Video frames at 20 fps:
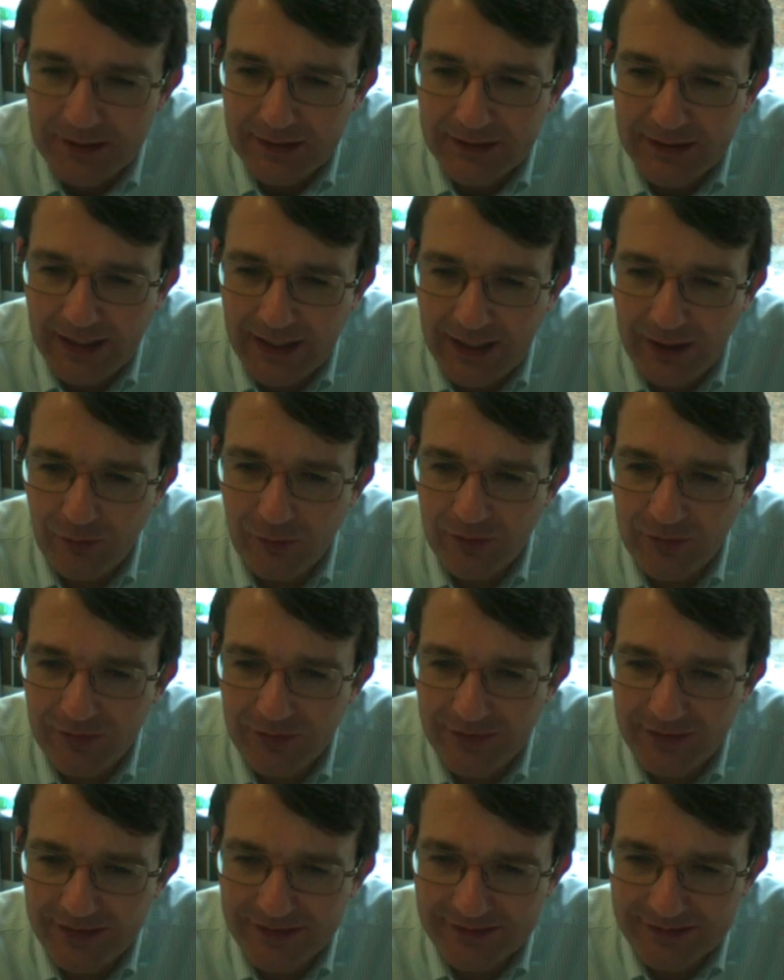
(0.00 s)
Now,
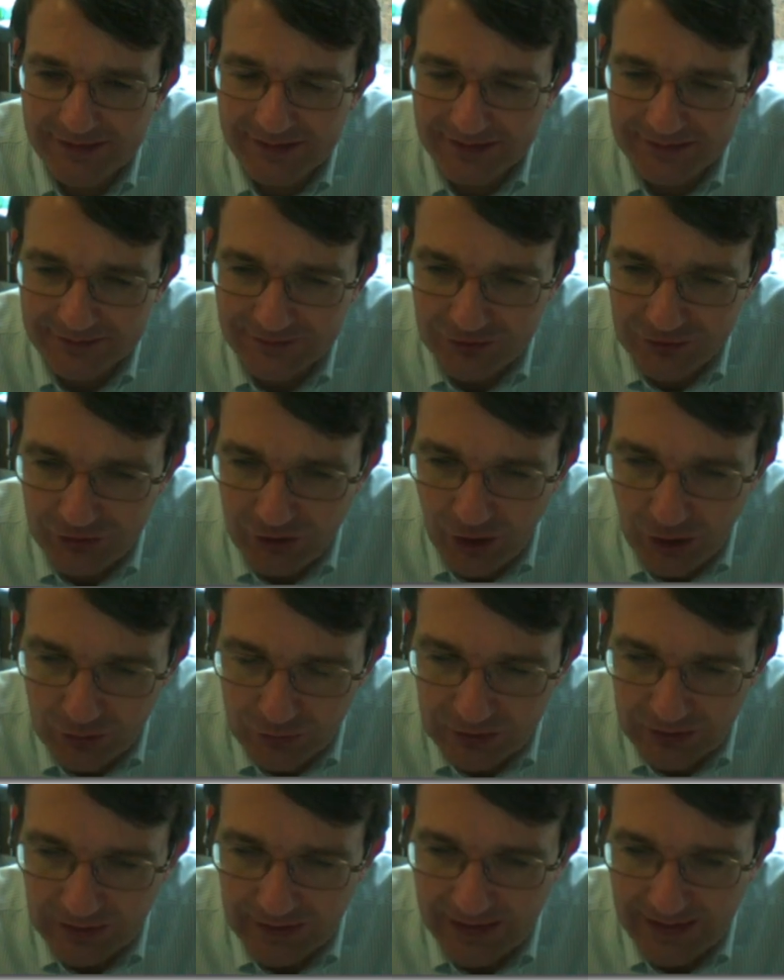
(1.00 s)
this
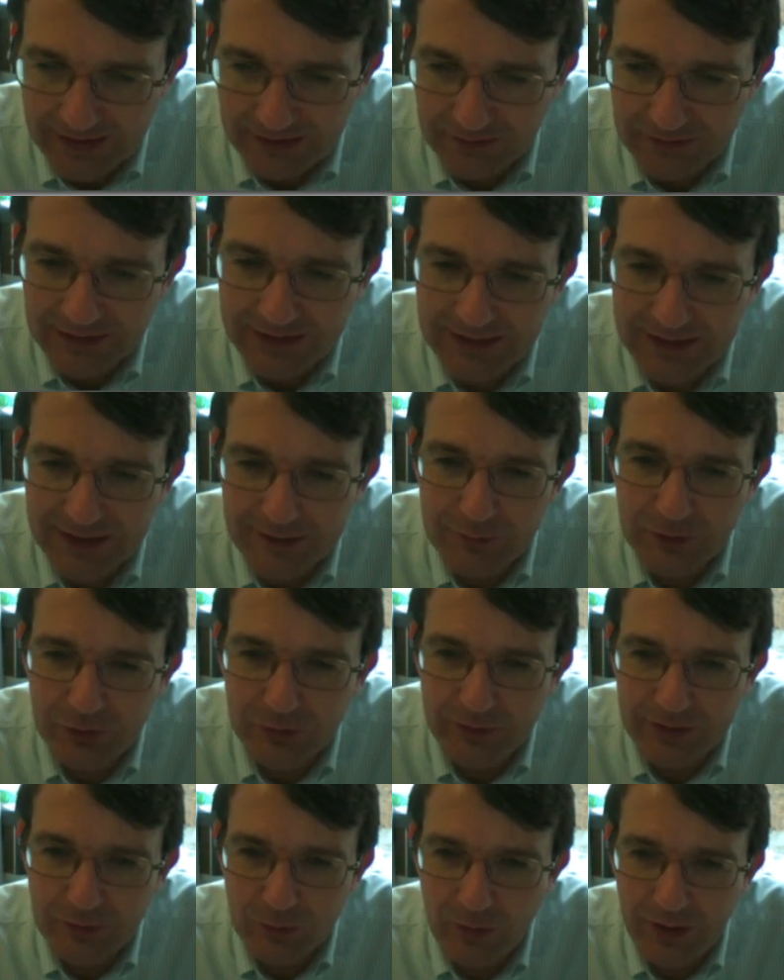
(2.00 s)
total angle here
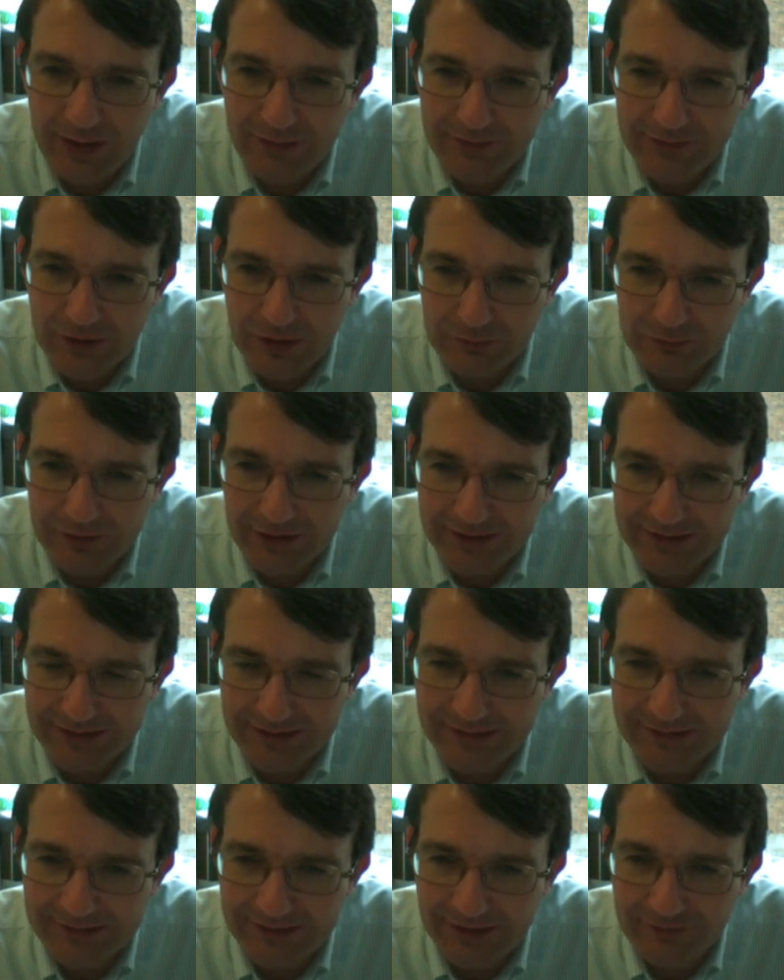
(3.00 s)
between where the object
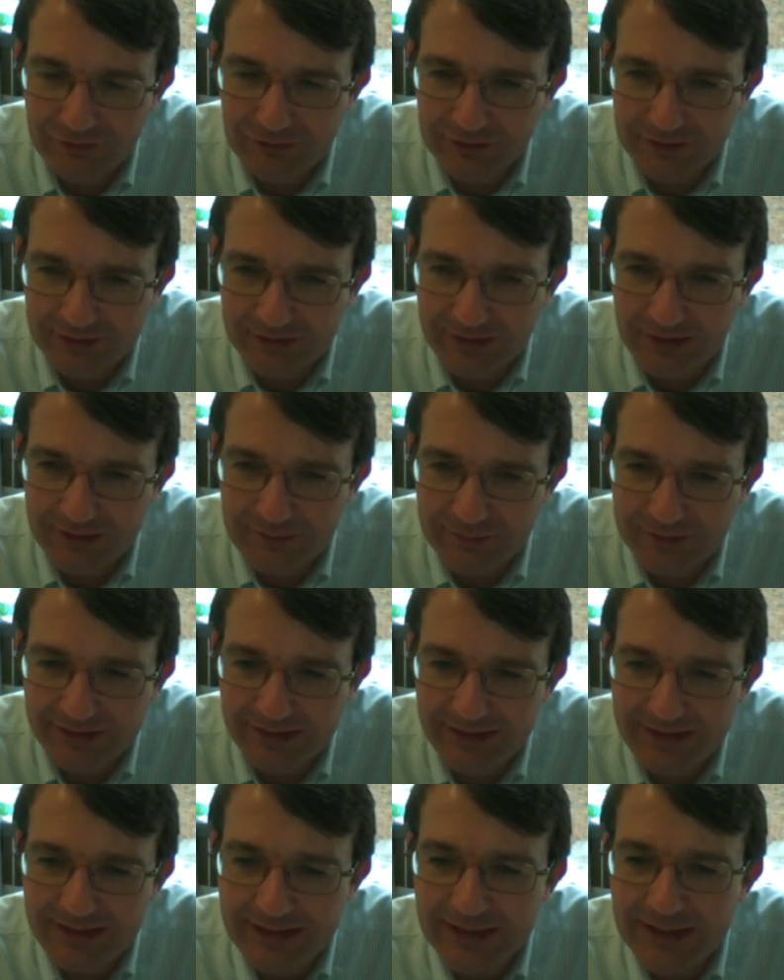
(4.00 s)
is after a time
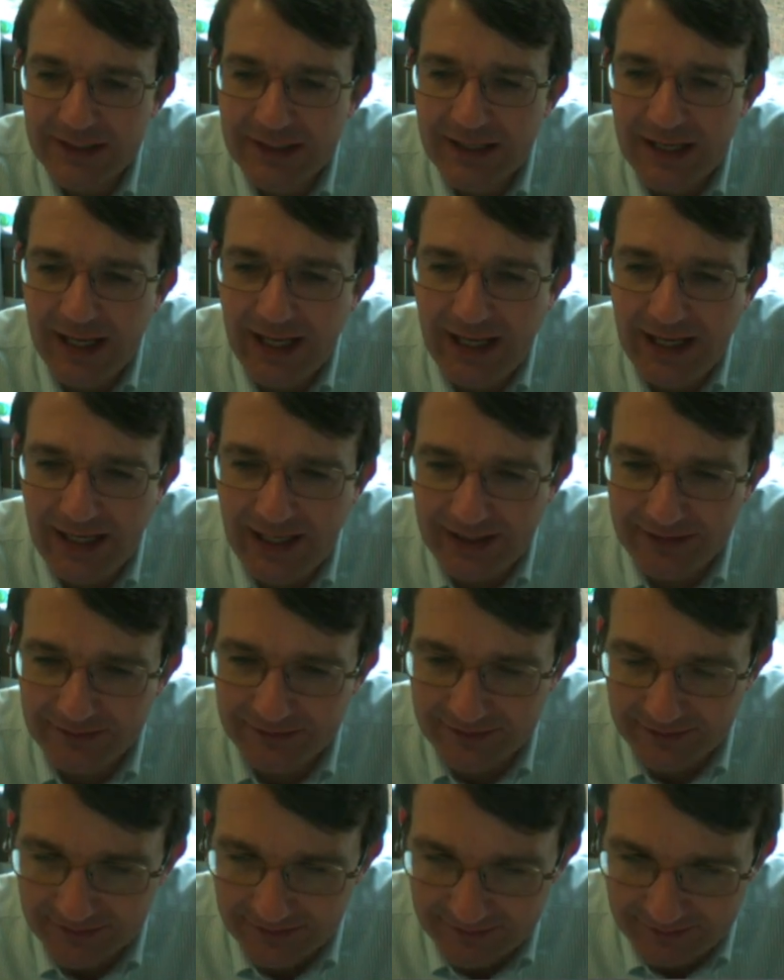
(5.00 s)
t
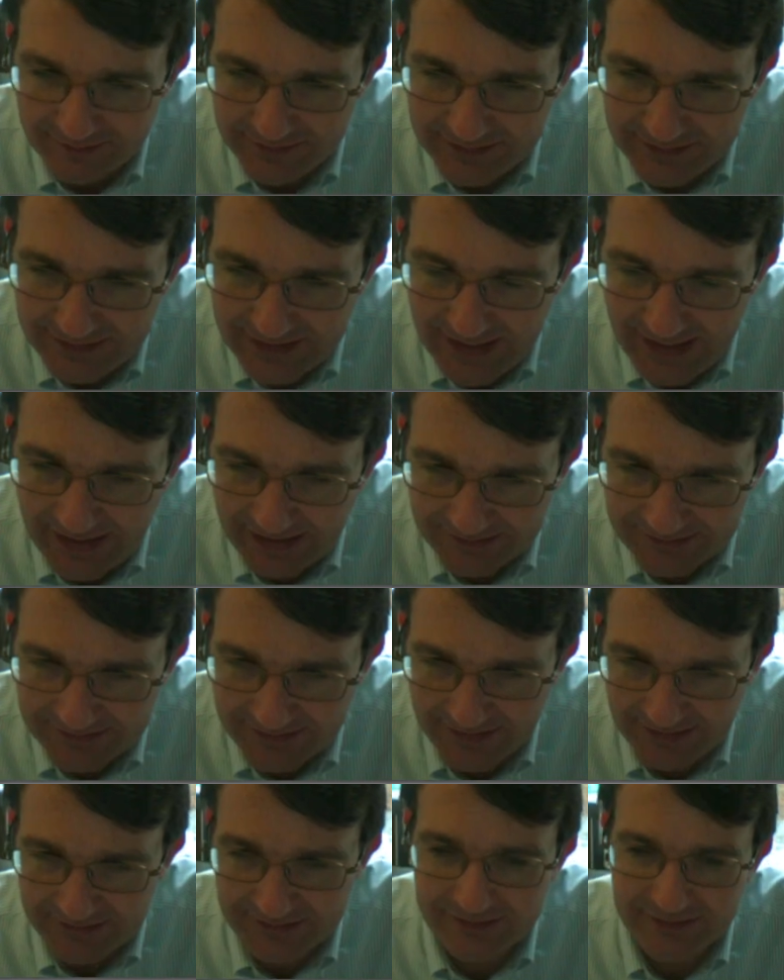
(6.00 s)
and the
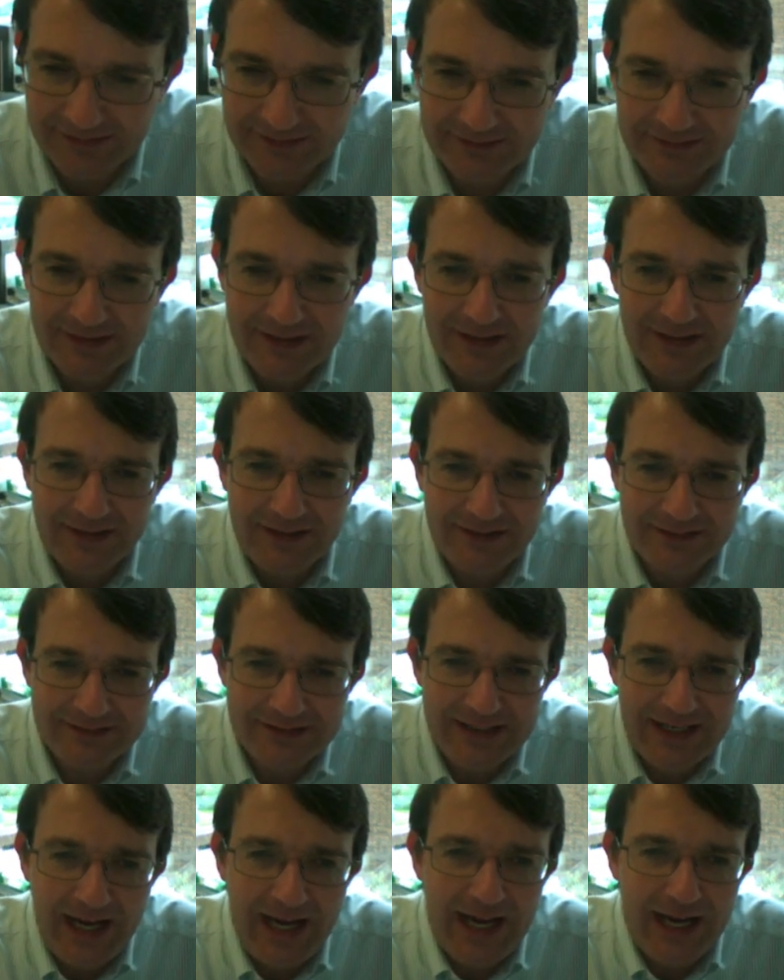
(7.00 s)
x-axis is
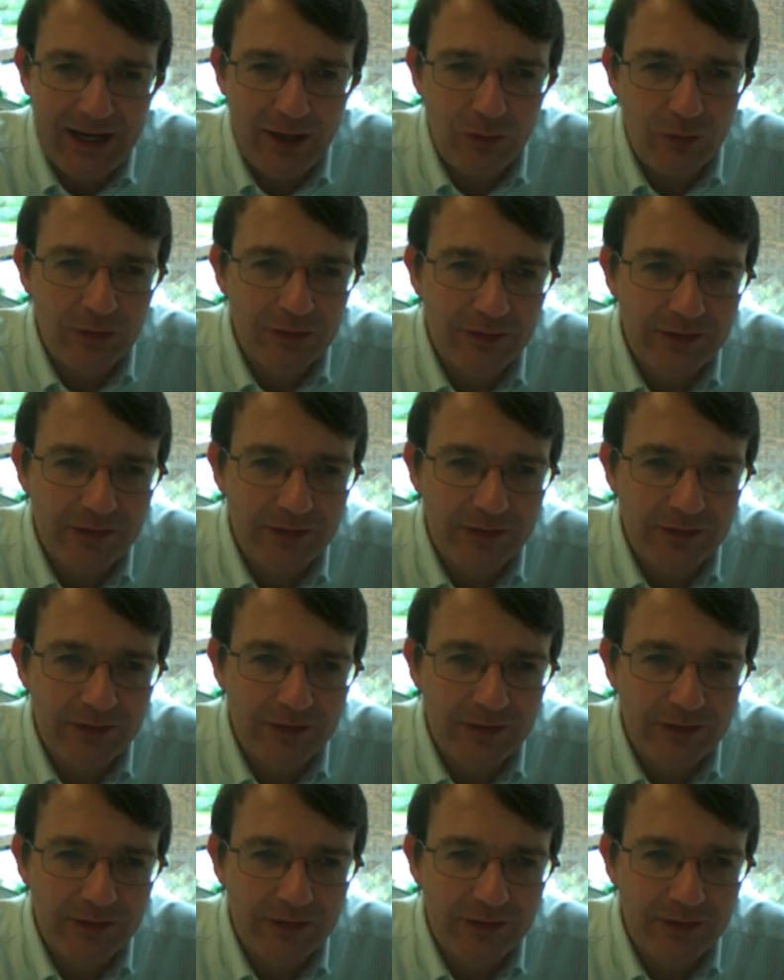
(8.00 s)
now,